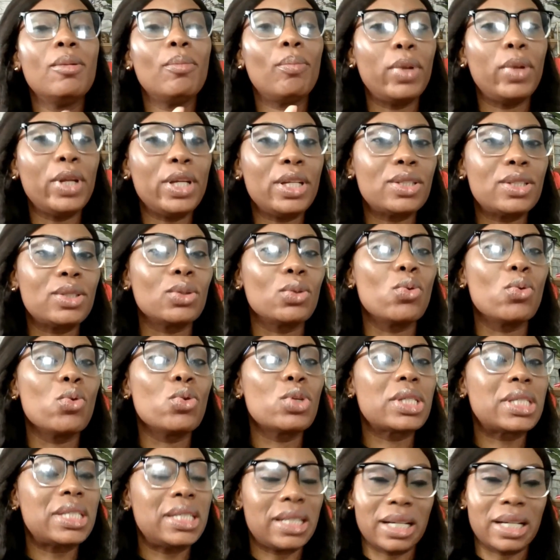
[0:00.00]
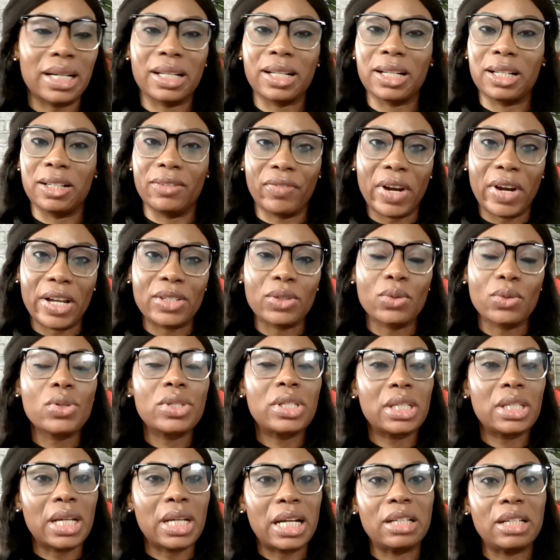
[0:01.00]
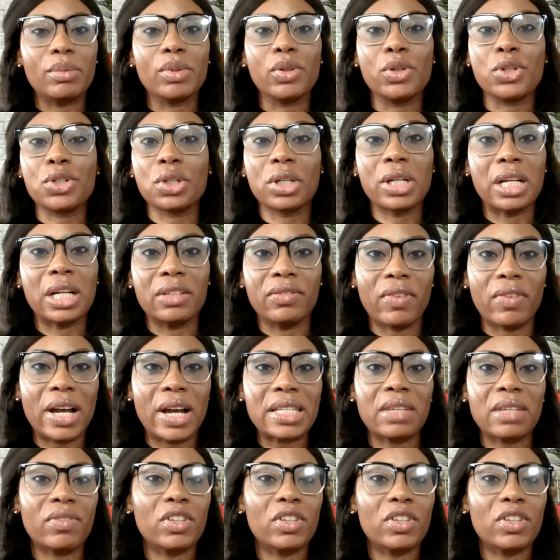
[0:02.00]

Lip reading: please go seek an advice, go seek an immigration advice.